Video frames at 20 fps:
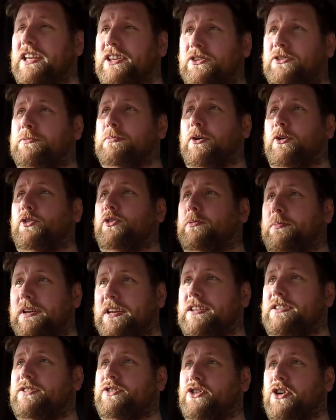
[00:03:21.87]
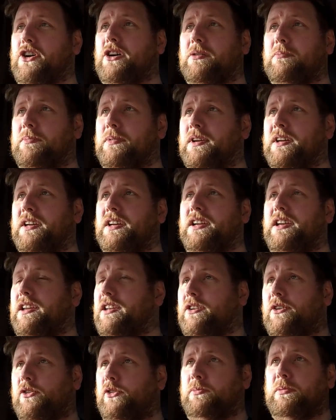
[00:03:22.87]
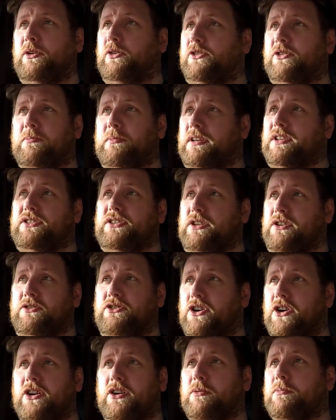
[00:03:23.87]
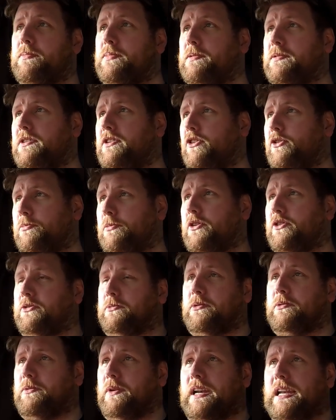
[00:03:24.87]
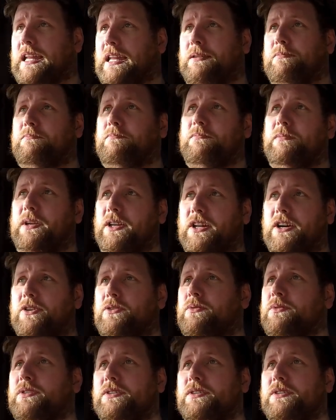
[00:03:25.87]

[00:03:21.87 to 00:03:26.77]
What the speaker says: it's supposed to be a job. You're not supposed to miss your job. You're supposed to be really, you know.